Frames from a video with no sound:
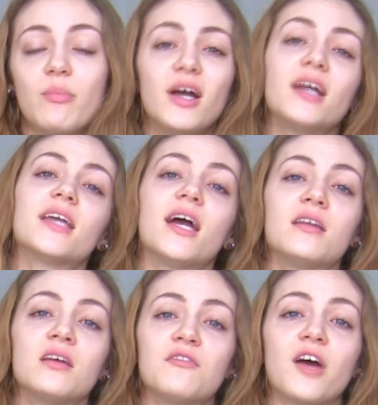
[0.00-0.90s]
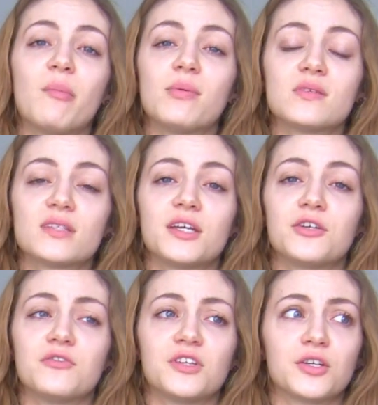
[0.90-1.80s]
But again, if apple
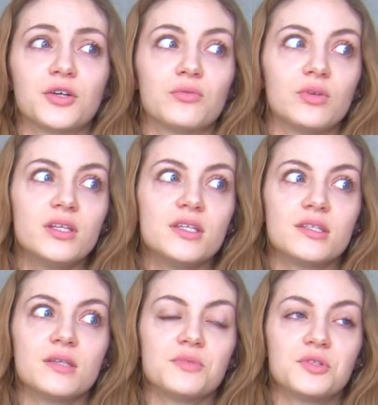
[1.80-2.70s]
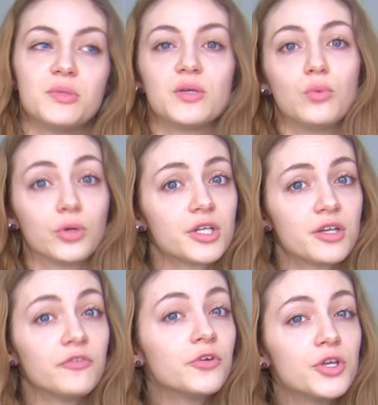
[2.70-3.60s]
cider vinegar really seems to be
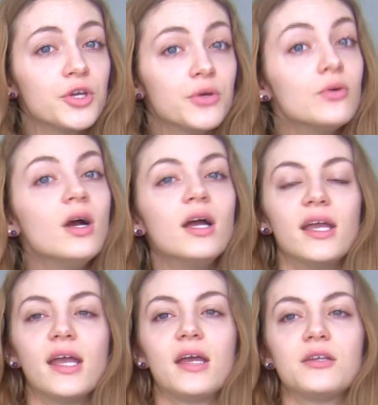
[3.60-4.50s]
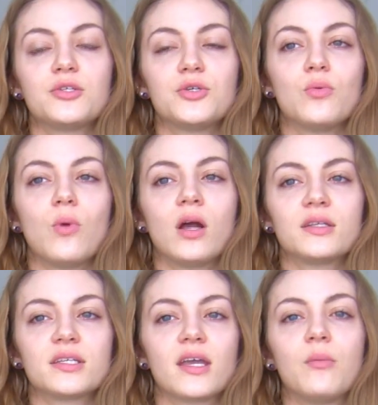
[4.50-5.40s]
working for you and you
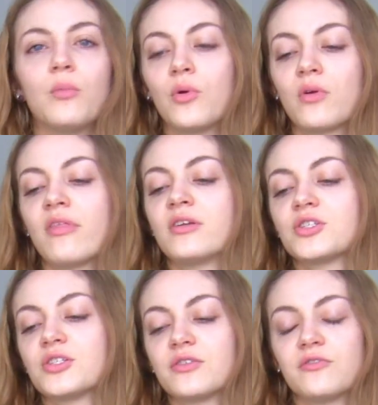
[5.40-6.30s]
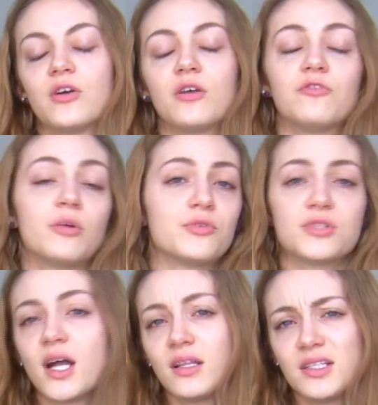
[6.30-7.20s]
want to get more than just from your
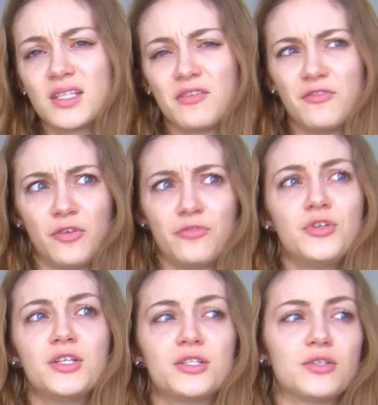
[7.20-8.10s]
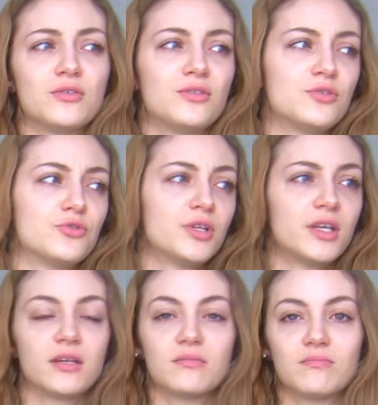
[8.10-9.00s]
salads, then feel free to, to
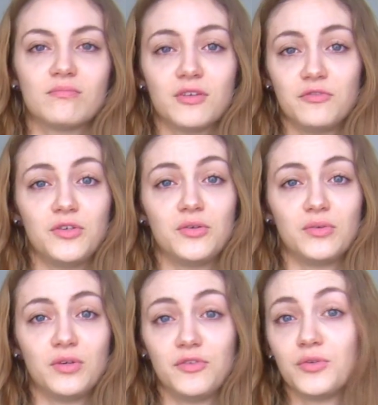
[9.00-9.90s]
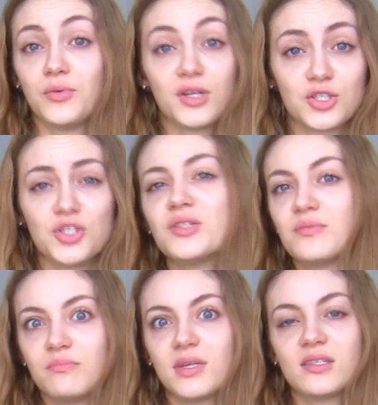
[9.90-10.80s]
drink it if you, if you wish.
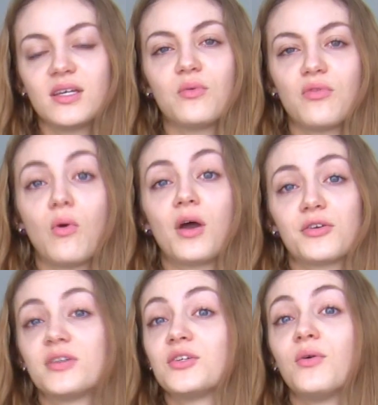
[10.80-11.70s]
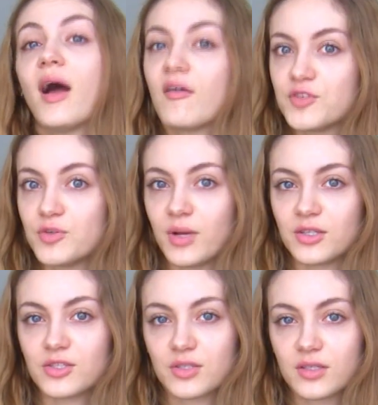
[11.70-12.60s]
Just mix it with water and don't have too much.